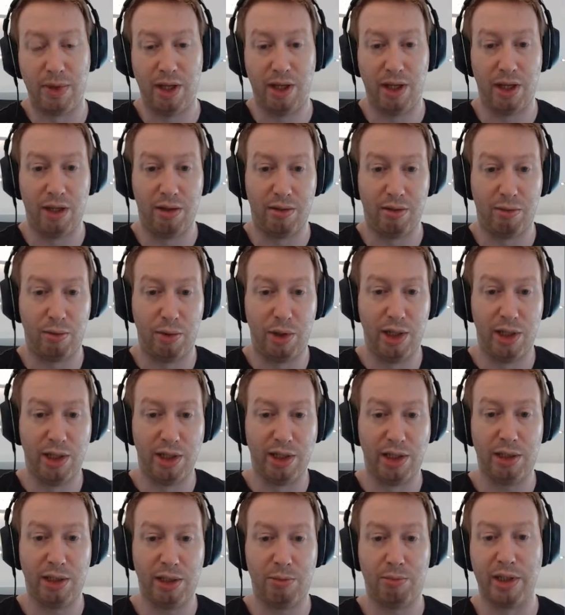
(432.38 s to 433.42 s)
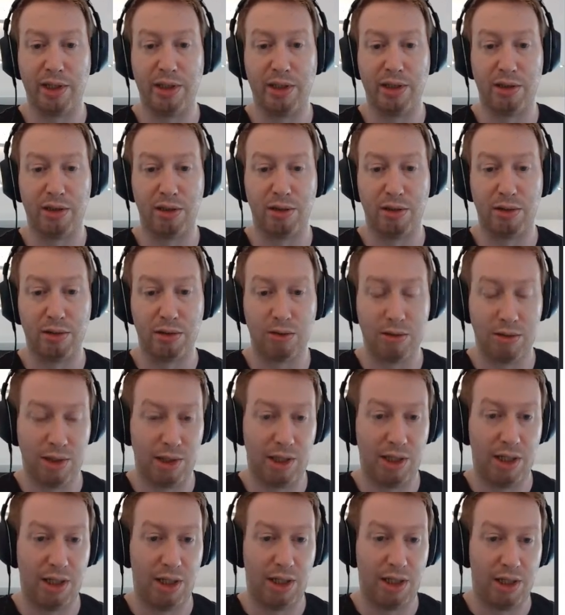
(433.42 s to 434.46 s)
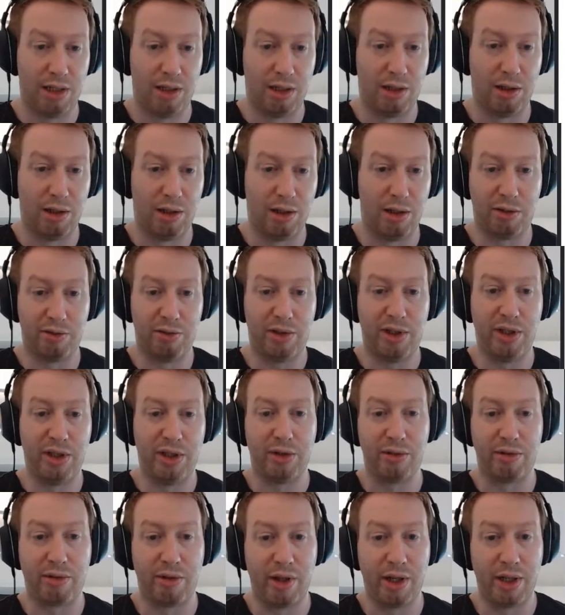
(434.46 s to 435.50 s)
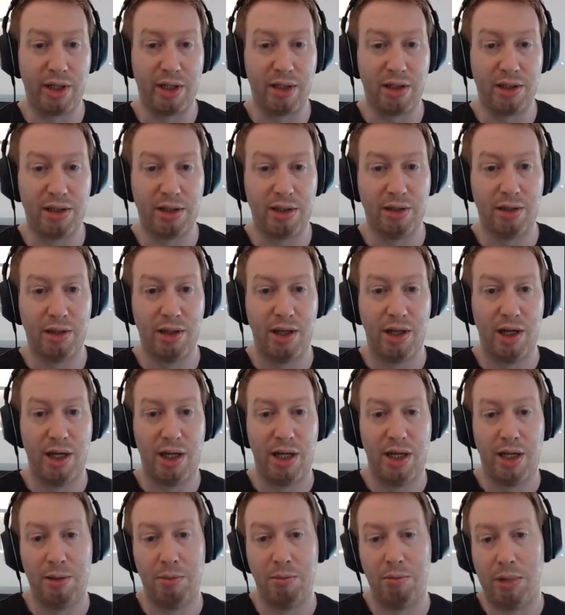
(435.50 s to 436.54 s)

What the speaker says: it really depends on a lot of different things.